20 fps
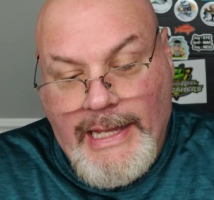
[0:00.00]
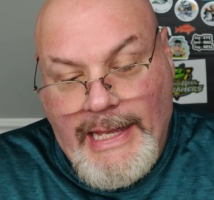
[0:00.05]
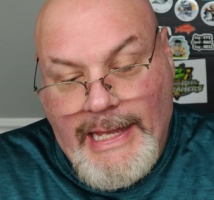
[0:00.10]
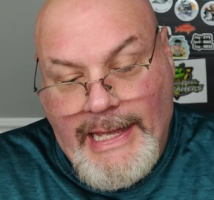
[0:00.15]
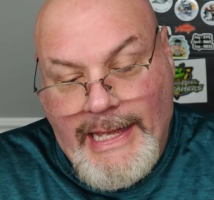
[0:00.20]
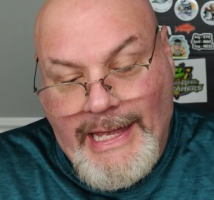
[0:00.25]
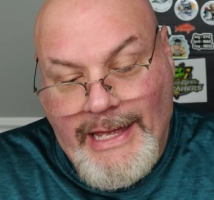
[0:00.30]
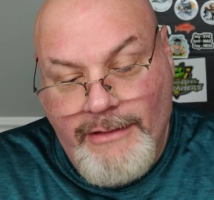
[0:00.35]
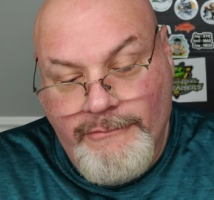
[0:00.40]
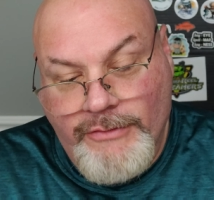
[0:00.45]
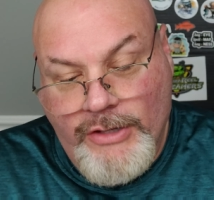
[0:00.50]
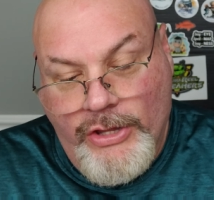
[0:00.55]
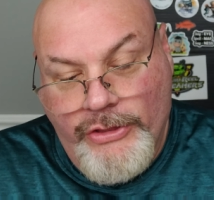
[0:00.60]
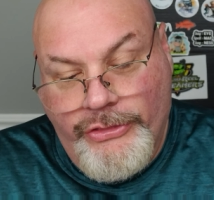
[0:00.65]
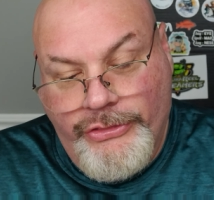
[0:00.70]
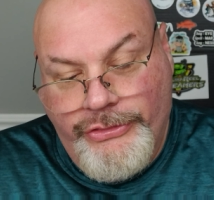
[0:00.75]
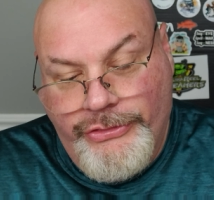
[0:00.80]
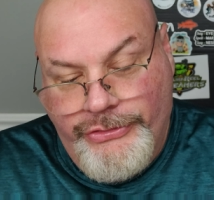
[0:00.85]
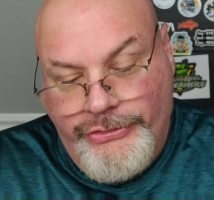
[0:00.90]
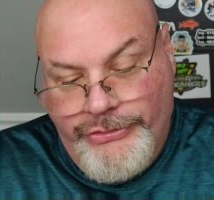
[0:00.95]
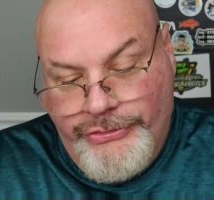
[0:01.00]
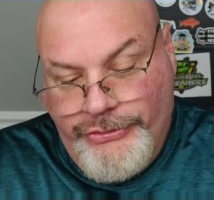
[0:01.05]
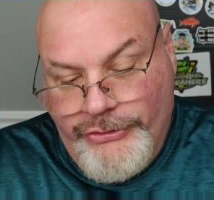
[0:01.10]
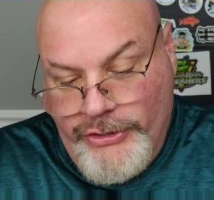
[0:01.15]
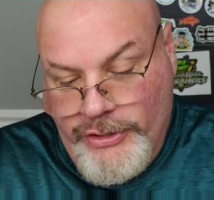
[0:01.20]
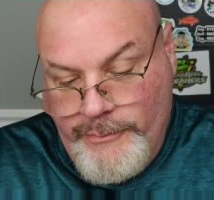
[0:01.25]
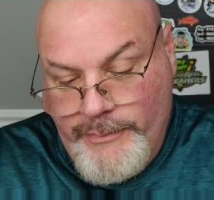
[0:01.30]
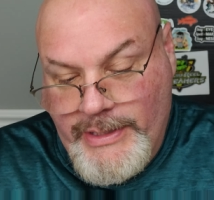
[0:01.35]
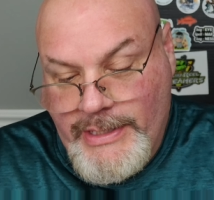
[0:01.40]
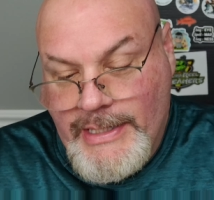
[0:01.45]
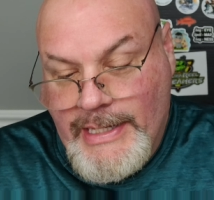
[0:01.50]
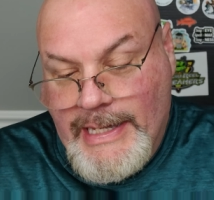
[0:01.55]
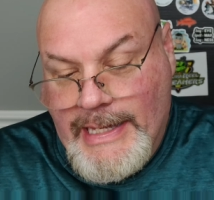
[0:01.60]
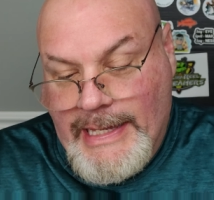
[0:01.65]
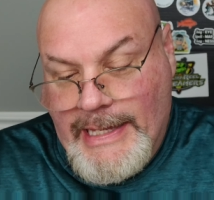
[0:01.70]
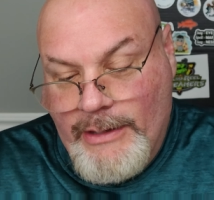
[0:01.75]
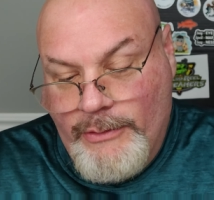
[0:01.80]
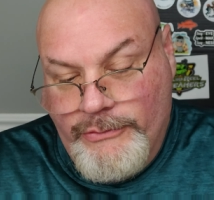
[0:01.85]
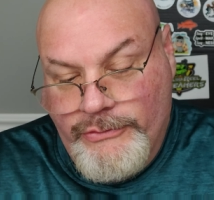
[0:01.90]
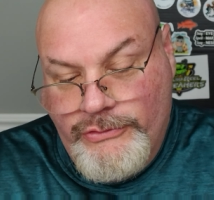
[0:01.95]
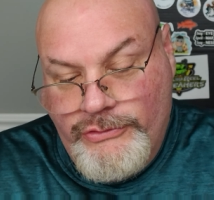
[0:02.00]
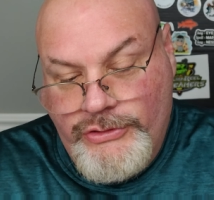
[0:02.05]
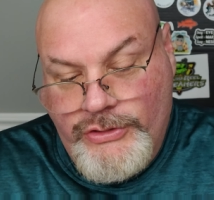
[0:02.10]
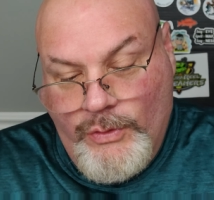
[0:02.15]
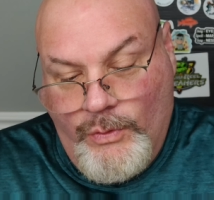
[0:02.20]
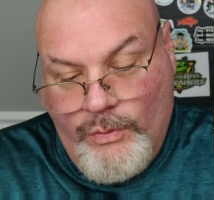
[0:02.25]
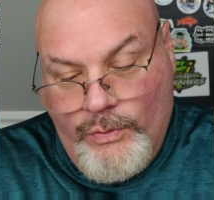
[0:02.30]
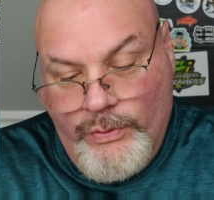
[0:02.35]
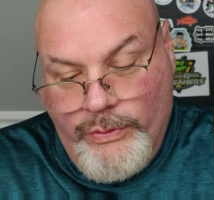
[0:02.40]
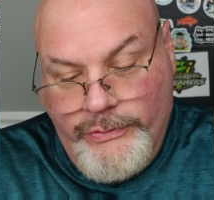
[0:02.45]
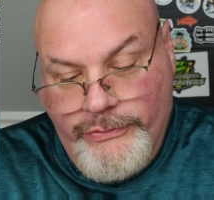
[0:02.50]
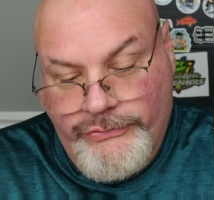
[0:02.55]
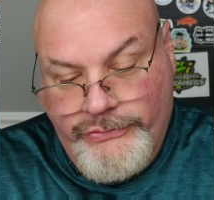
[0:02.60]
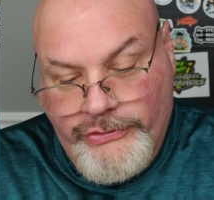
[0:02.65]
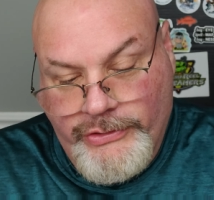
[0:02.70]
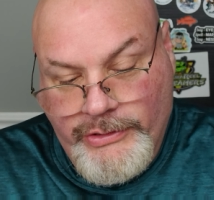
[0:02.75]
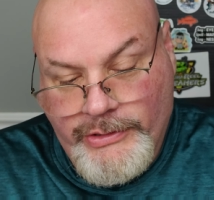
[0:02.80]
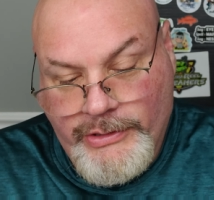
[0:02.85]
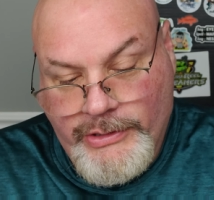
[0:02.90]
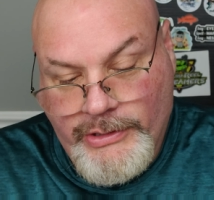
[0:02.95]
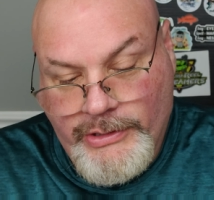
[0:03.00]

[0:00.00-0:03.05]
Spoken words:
I have Thurman Outdoors.